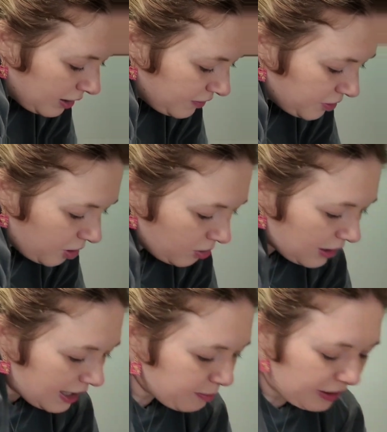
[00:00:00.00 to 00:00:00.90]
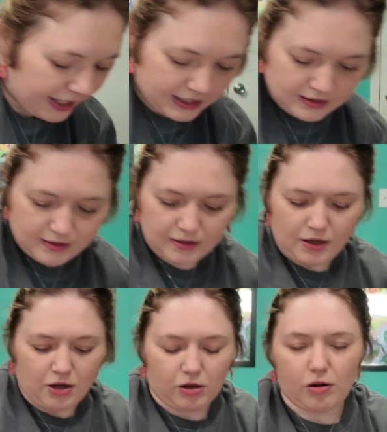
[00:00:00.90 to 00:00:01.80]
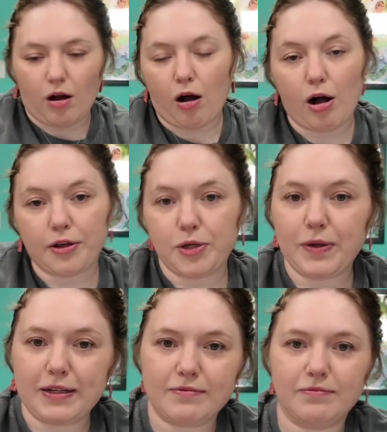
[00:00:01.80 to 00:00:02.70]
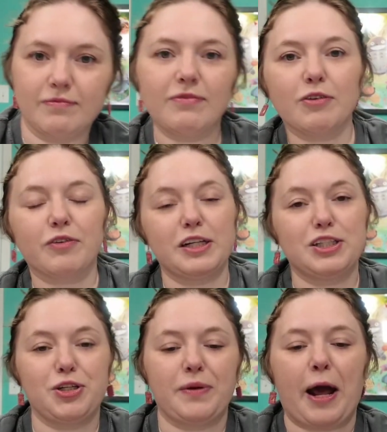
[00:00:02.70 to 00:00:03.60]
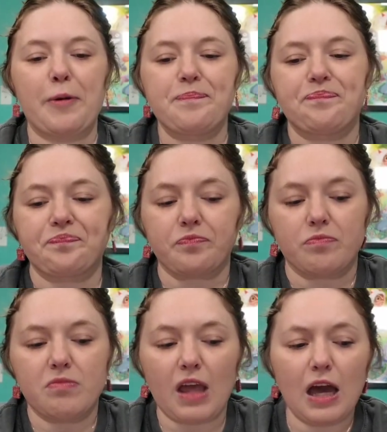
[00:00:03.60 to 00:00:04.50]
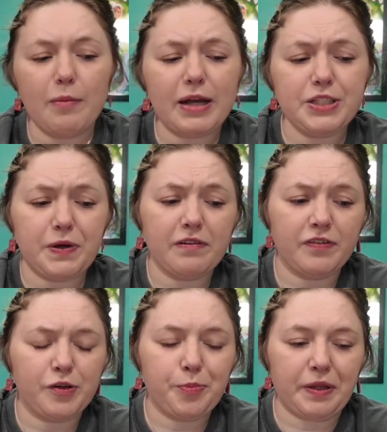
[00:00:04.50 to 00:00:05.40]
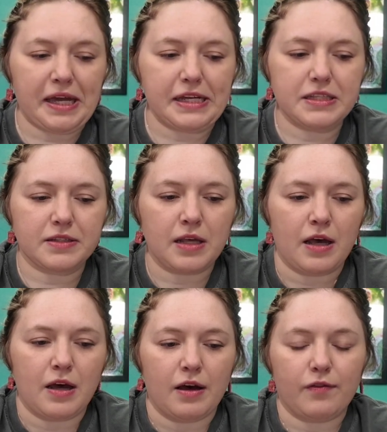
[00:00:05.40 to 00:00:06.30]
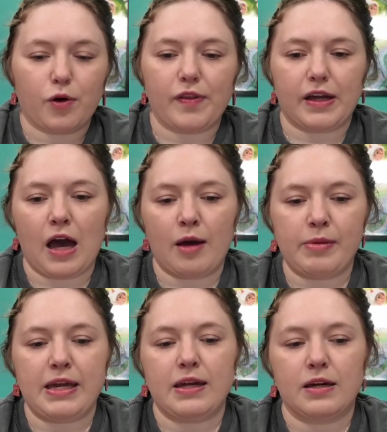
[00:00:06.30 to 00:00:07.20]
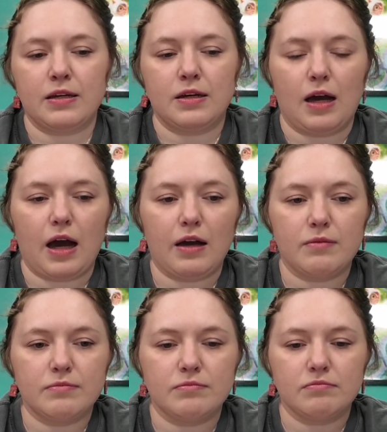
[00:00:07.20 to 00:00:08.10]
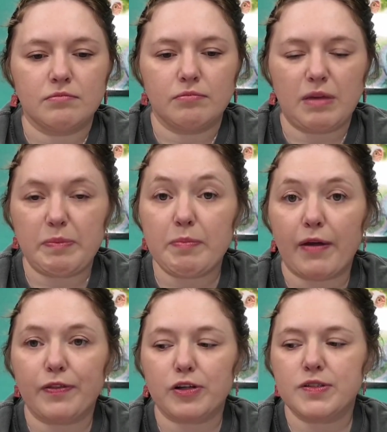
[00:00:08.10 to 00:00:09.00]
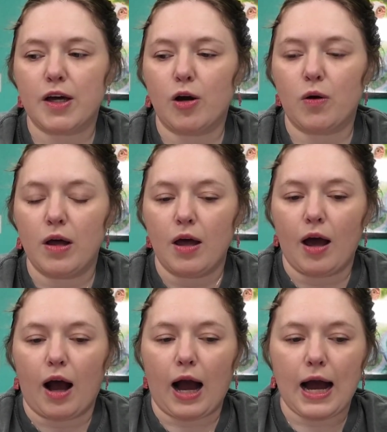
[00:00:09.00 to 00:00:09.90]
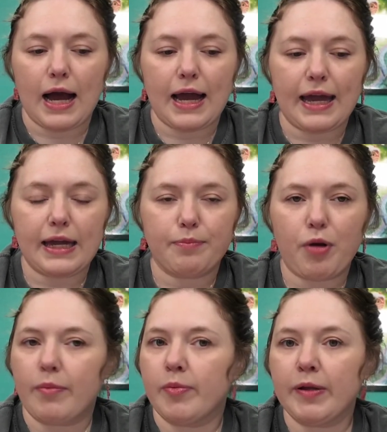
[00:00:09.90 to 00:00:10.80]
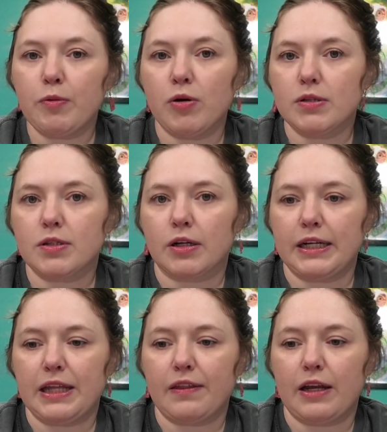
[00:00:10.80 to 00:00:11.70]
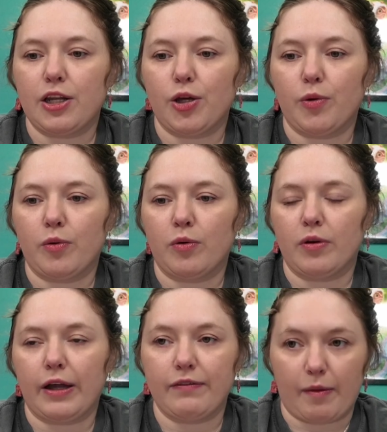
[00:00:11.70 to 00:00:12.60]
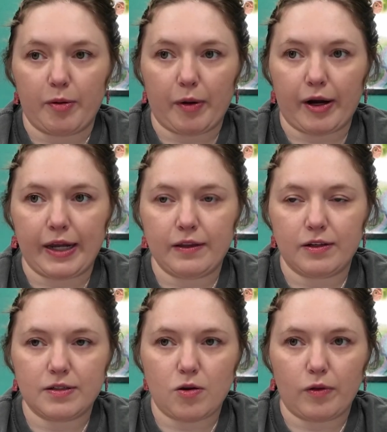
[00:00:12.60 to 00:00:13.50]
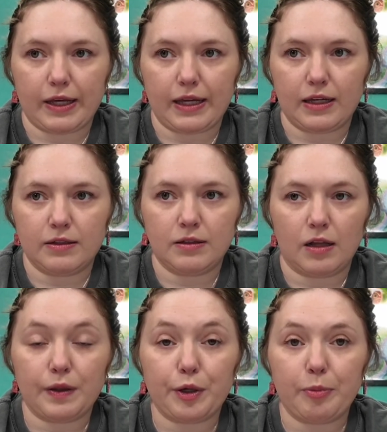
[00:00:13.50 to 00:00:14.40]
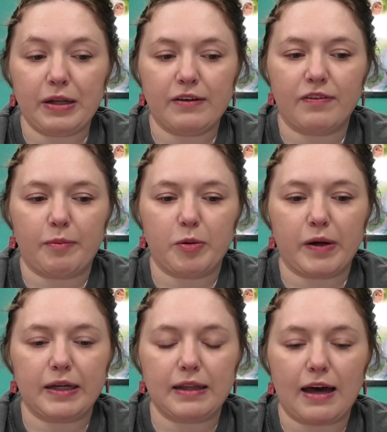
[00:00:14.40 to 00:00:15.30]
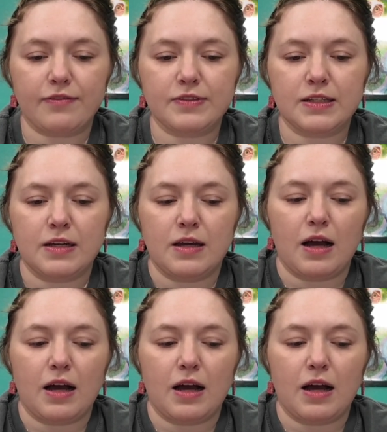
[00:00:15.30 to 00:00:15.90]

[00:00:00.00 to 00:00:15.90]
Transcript: If you don't like plans or haul, you can feel free to tune out. I do have a few plans for the coming maybe month or so. I probably won't start anything new in February. There's only a little bit of February left.